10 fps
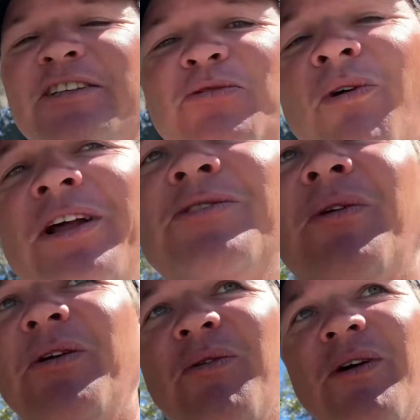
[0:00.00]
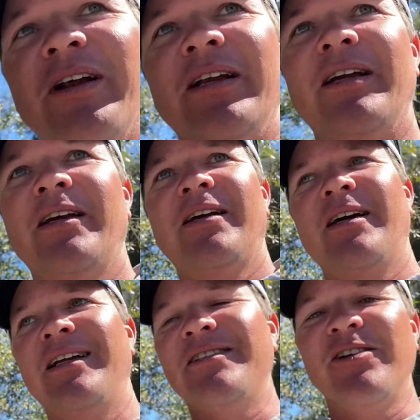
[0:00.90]
2021,
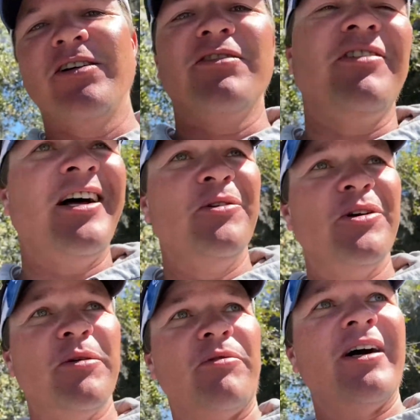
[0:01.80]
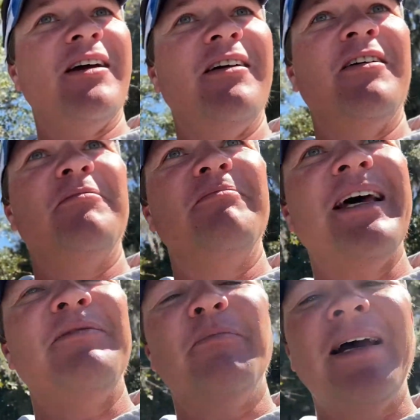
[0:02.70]
and he's looking to follow it up right here.
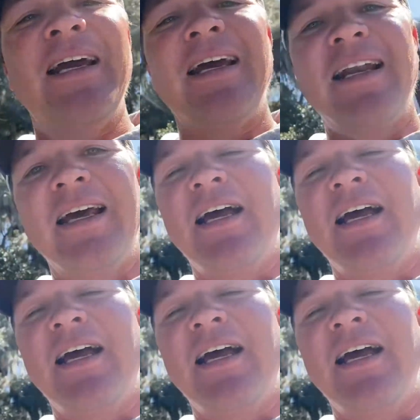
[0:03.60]
The man